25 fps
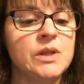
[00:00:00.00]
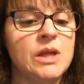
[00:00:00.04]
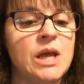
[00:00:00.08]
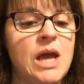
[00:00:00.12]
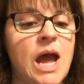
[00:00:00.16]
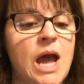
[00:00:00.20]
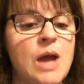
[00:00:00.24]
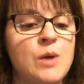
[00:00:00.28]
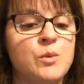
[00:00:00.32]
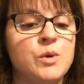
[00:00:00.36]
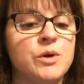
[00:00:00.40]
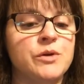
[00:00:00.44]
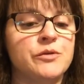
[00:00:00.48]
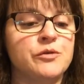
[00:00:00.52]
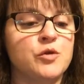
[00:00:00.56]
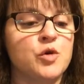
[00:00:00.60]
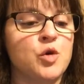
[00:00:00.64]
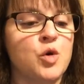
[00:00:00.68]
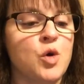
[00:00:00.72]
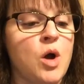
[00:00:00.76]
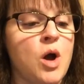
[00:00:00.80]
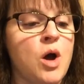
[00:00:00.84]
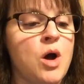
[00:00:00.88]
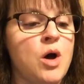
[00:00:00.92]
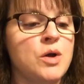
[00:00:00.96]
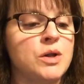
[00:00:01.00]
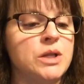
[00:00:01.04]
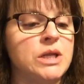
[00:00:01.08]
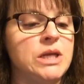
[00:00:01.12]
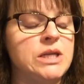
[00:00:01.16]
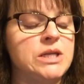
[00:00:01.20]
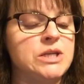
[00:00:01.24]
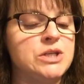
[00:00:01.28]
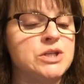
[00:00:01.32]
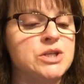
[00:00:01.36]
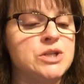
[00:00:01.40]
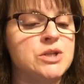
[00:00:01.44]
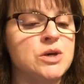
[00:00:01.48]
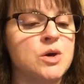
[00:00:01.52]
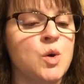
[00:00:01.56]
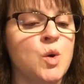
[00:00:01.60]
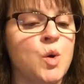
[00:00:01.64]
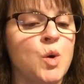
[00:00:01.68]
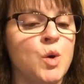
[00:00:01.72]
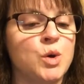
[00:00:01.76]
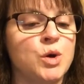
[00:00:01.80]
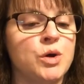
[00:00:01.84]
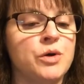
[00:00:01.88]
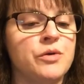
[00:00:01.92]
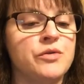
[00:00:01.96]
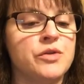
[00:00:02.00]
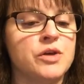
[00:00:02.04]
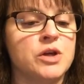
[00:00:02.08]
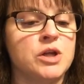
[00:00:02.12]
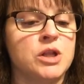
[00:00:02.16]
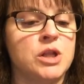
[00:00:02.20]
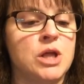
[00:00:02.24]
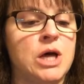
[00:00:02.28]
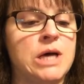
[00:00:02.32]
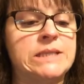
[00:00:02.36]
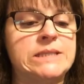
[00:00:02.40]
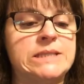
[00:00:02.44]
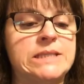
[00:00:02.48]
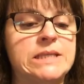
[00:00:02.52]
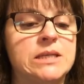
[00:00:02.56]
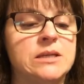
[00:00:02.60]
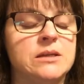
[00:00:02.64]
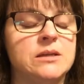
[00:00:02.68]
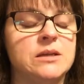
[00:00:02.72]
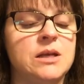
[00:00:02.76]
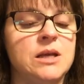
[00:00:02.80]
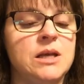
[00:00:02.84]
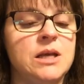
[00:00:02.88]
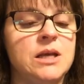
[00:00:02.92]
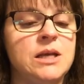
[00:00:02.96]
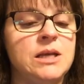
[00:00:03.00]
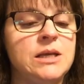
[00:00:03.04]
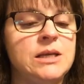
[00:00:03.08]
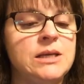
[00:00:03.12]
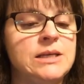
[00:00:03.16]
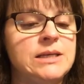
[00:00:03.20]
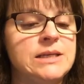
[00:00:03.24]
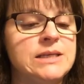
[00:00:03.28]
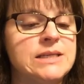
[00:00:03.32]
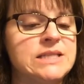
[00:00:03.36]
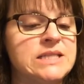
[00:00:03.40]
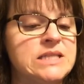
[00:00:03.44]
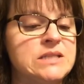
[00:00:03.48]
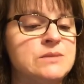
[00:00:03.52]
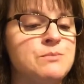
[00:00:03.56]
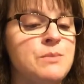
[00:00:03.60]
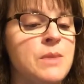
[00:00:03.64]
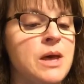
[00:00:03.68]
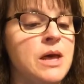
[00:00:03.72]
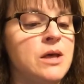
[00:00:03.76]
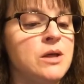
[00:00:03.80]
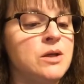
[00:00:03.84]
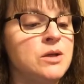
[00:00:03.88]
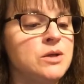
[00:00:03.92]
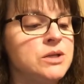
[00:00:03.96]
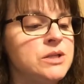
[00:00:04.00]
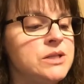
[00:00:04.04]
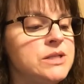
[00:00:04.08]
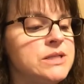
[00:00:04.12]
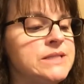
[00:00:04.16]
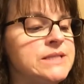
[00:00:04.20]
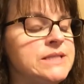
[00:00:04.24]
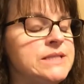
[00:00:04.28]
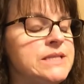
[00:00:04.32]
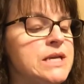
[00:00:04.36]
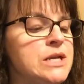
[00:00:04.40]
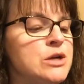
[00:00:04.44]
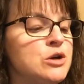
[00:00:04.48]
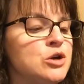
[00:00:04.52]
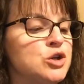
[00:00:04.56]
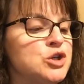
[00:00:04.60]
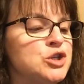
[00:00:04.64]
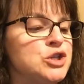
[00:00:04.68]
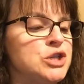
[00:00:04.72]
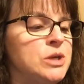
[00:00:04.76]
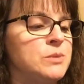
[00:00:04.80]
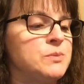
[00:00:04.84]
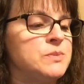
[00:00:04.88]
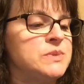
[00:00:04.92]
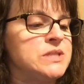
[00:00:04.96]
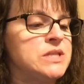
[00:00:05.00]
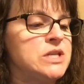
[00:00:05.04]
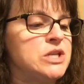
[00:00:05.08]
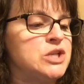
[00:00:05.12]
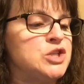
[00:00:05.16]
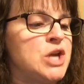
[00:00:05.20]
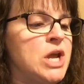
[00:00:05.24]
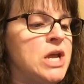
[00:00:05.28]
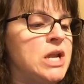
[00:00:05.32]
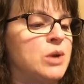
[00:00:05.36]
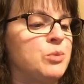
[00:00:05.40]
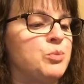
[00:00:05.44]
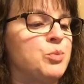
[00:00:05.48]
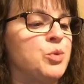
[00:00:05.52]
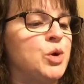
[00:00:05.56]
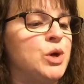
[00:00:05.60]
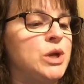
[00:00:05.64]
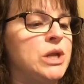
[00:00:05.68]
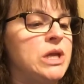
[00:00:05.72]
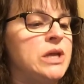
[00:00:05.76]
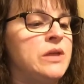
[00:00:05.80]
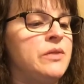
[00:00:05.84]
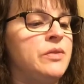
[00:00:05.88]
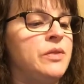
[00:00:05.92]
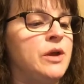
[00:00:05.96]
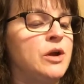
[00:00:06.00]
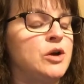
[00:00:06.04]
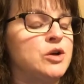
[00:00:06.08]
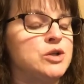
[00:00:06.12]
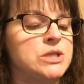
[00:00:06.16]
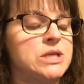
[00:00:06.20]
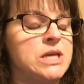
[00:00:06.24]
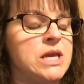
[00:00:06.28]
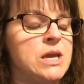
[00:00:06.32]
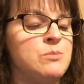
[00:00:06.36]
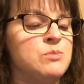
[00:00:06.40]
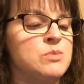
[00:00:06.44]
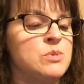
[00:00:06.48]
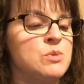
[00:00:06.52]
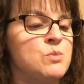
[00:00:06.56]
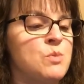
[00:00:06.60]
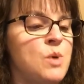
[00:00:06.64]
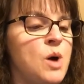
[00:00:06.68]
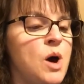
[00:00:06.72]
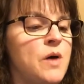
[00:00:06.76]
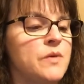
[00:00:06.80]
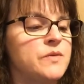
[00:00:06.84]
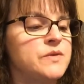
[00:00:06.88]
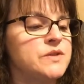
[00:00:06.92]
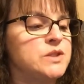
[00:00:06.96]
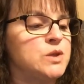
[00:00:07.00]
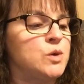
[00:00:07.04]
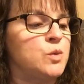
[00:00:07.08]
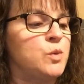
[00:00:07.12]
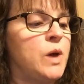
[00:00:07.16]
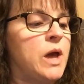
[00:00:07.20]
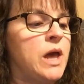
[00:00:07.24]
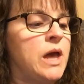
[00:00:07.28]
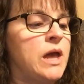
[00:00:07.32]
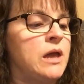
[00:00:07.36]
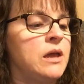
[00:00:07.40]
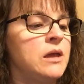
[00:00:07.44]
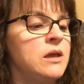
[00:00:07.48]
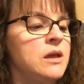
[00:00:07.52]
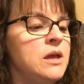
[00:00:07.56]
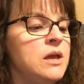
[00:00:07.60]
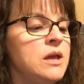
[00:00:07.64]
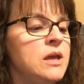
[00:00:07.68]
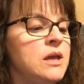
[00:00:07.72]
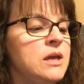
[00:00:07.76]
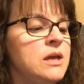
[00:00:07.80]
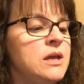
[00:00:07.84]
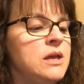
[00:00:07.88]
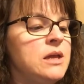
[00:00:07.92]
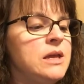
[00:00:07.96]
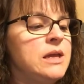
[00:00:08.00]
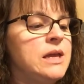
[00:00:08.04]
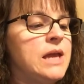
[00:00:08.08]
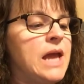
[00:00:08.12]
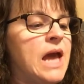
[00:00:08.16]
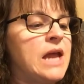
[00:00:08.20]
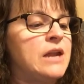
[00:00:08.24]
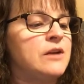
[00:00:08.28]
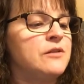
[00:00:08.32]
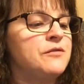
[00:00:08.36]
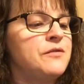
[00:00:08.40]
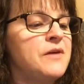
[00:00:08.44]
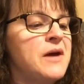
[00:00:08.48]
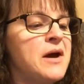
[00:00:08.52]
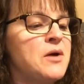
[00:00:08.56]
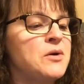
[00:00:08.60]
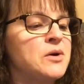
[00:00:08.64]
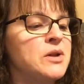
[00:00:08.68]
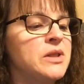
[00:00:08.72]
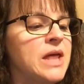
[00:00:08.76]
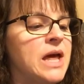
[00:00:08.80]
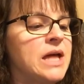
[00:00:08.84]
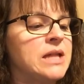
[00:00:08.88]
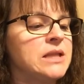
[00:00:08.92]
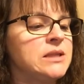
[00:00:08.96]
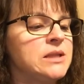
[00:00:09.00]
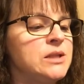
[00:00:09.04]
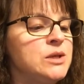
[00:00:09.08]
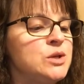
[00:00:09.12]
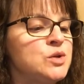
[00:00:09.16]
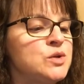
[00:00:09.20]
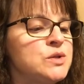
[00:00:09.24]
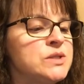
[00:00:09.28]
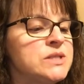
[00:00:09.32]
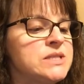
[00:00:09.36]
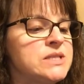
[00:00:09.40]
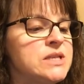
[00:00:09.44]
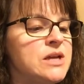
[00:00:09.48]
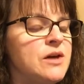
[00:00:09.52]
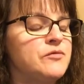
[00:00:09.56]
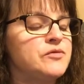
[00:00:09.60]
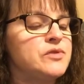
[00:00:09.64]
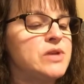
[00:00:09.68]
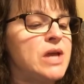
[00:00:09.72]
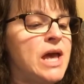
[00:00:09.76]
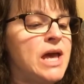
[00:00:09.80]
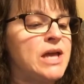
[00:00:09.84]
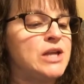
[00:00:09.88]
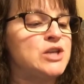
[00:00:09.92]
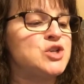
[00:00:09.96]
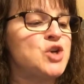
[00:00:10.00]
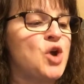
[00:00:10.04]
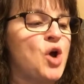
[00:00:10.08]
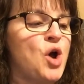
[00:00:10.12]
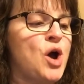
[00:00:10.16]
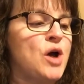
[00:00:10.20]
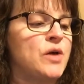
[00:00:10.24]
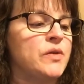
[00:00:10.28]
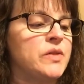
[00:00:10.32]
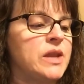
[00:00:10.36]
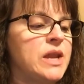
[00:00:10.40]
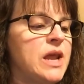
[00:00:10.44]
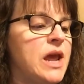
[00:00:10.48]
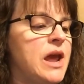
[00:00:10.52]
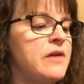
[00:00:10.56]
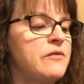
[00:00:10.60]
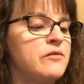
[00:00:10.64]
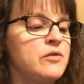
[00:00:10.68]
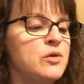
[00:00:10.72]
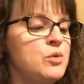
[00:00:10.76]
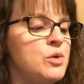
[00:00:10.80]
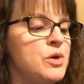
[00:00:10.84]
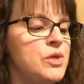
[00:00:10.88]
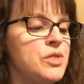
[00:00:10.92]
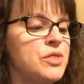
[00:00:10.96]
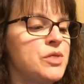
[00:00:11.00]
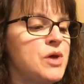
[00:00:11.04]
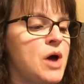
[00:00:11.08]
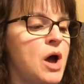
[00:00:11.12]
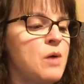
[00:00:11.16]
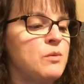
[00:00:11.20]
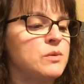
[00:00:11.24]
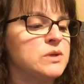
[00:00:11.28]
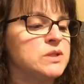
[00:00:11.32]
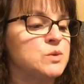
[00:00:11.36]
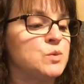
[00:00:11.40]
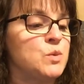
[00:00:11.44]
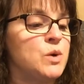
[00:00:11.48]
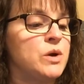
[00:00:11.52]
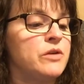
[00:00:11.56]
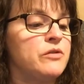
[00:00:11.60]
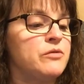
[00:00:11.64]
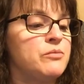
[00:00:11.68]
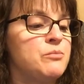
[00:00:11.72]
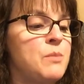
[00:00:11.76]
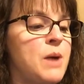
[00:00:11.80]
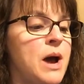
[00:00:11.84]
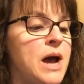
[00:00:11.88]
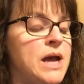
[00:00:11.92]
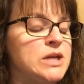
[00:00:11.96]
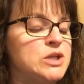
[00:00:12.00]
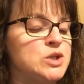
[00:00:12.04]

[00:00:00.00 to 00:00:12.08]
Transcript: I would have crawled into the corner of the closet, smelled the cedar chips that Jana put in there to keep the moths away, and found that little stuffed hedgehog that everyone thought was one of my